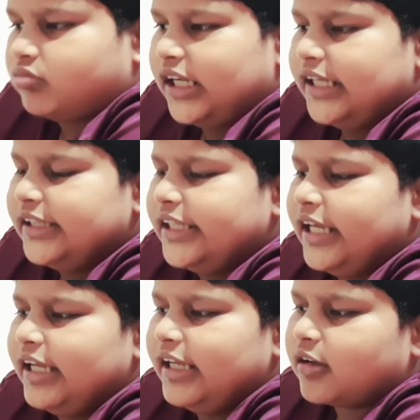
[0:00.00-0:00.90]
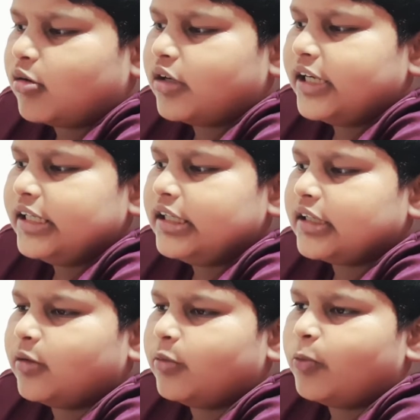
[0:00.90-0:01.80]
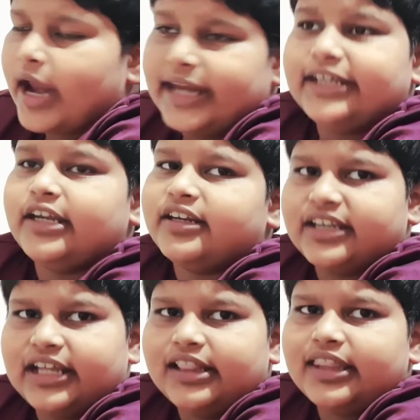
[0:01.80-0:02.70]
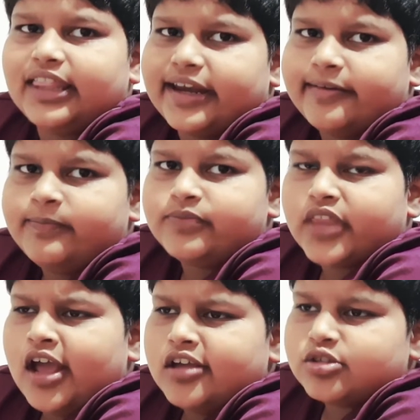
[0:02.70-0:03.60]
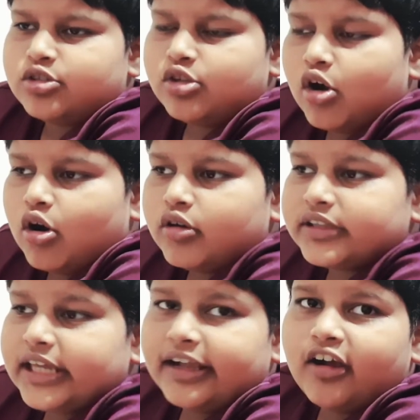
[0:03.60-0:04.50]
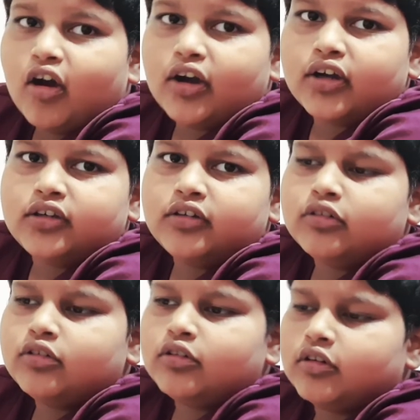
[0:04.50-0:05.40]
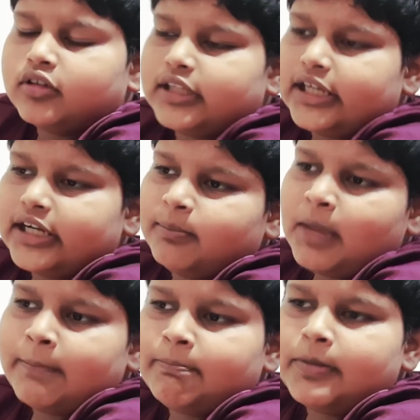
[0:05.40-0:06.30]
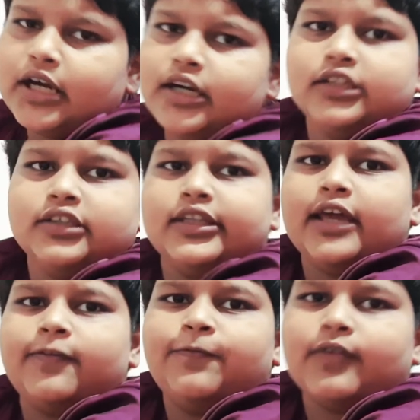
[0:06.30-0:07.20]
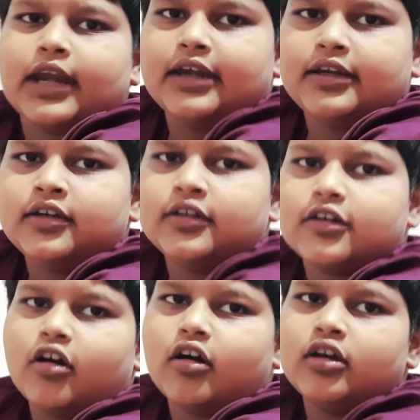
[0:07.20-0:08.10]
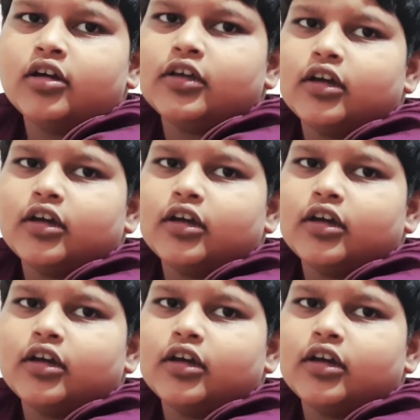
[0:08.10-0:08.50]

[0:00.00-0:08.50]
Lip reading: they couldn't wait till then. So they remembered their friend called